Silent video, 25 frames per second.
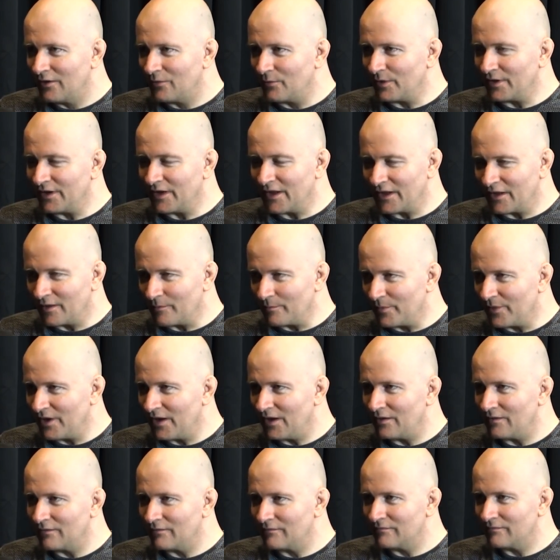When they
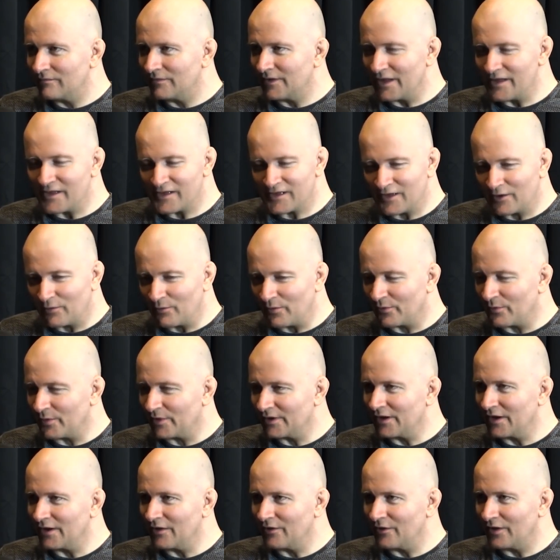compete, they stick with
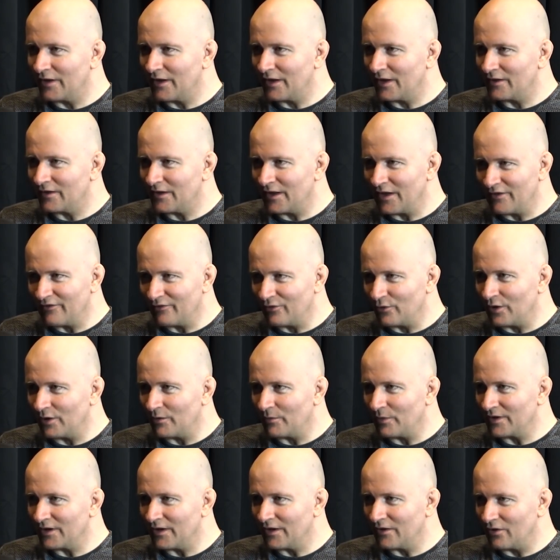what they're good at and they
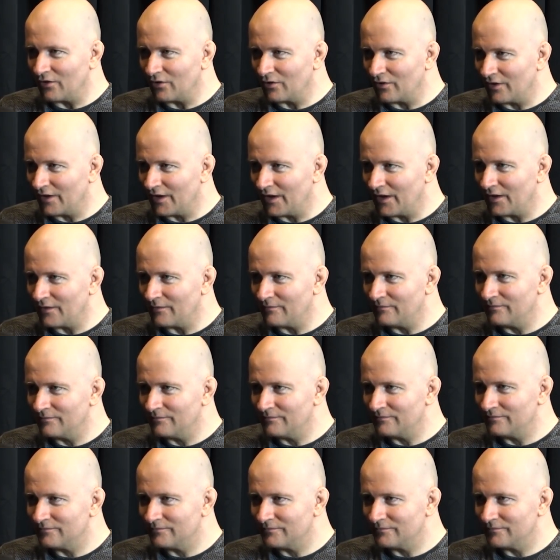avoid what they're not good at.
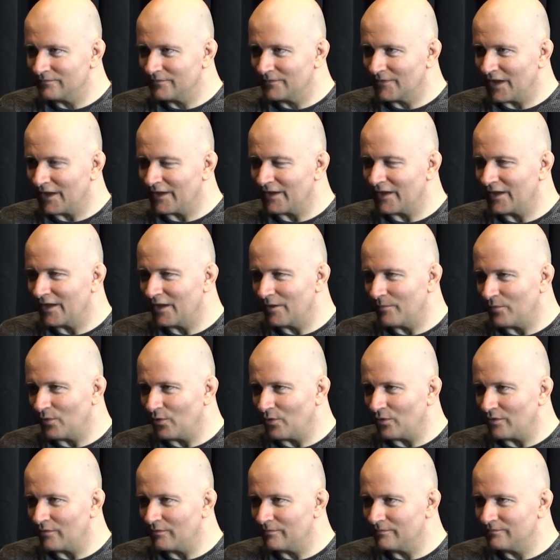Yeah. And they get
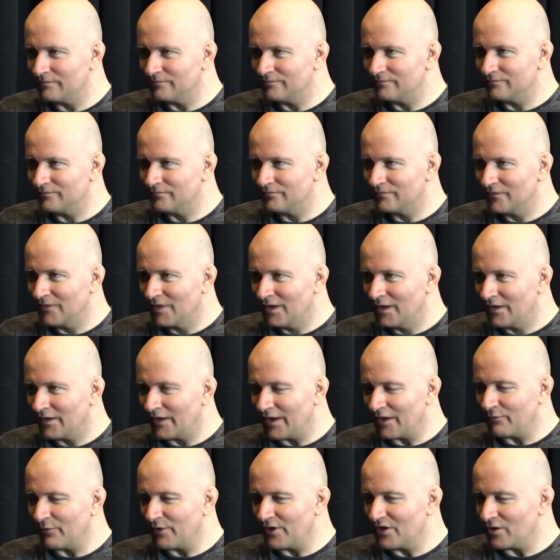bored.
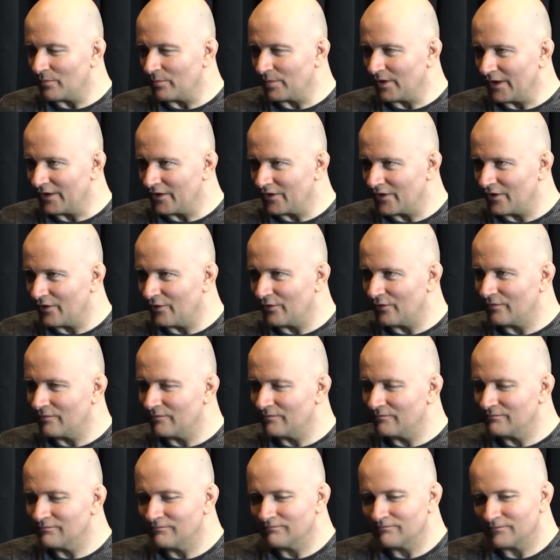They reach a plateau
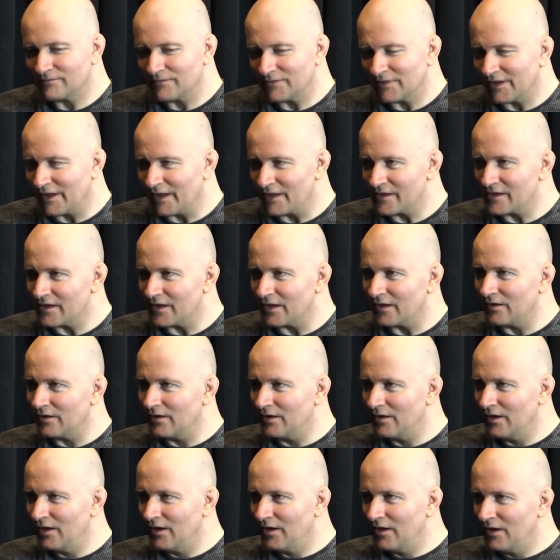and that's it.
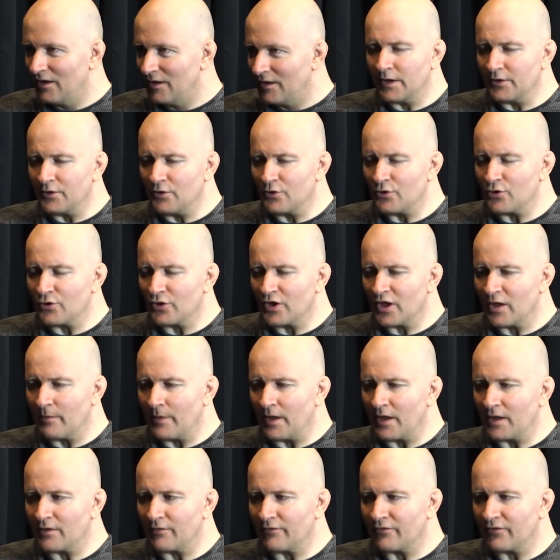You should come
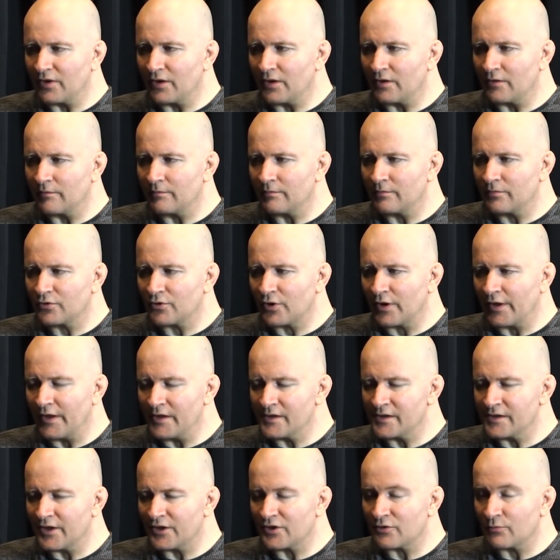out of the
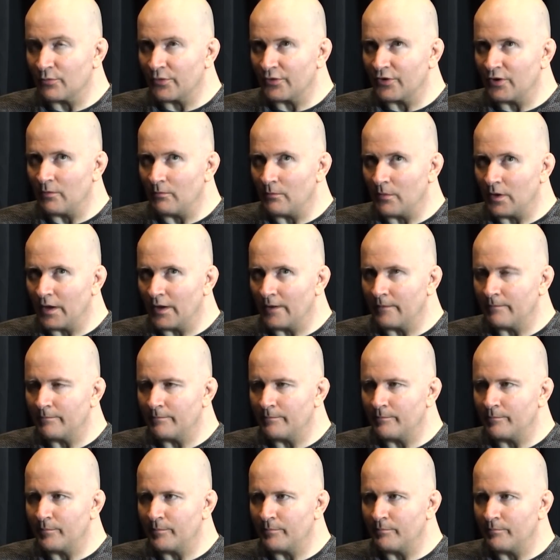training session with your mind
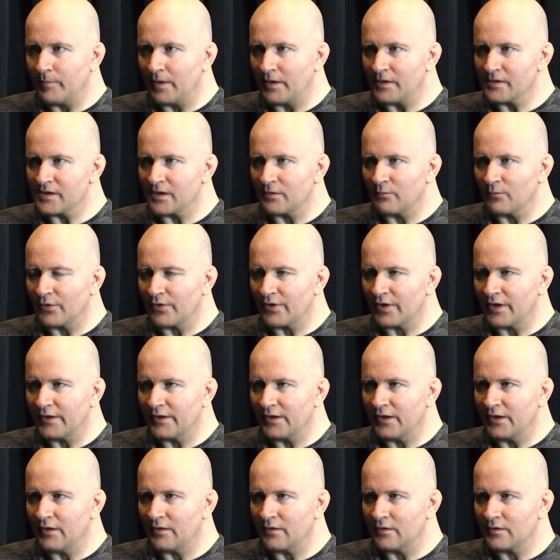buzzing with
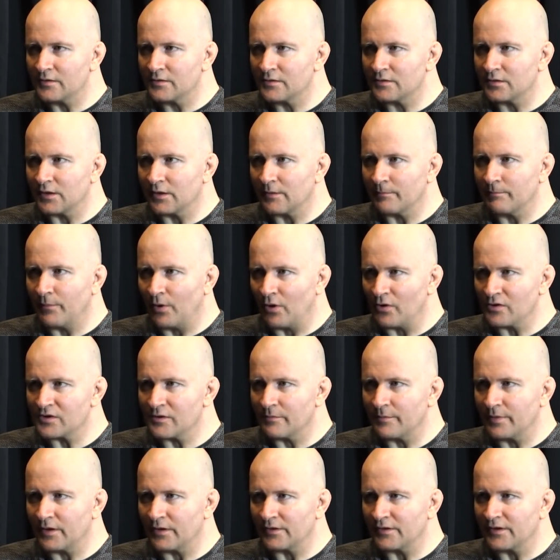ideas, like
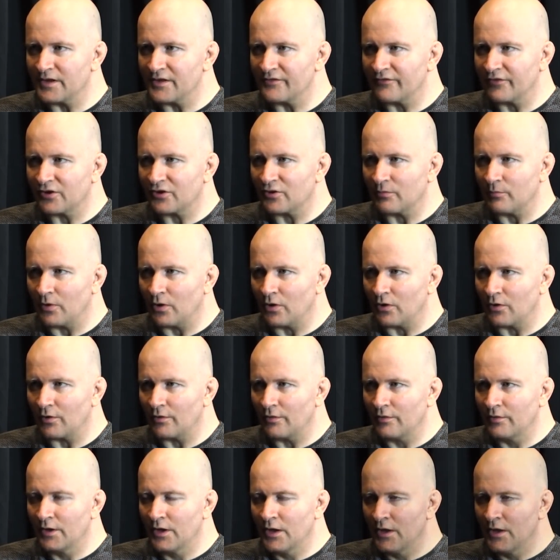possibilities for tomorrow.